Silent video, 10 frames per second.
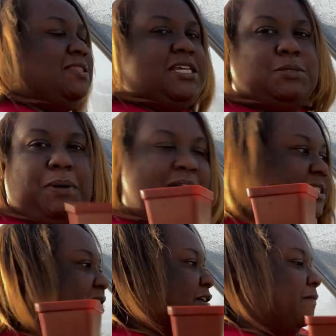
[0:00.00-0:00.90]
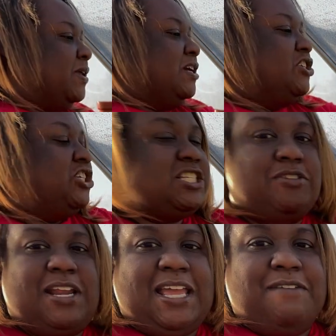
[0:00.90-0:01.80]
these pots here just so
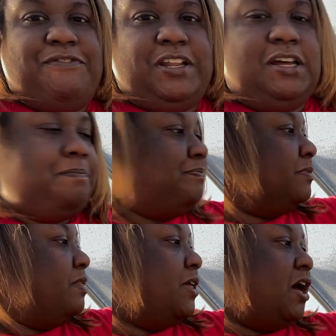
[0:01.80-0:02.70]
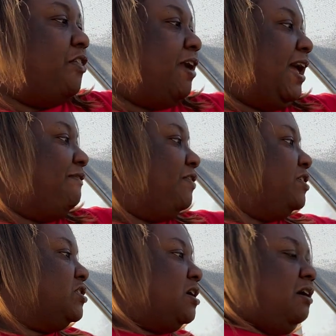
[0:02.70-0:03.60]
that I can fill up the other half of
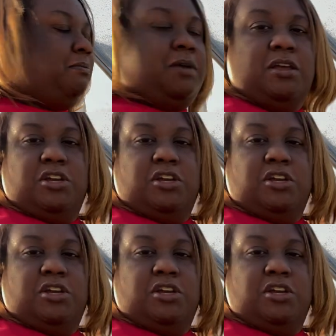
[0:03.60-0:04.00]
this um,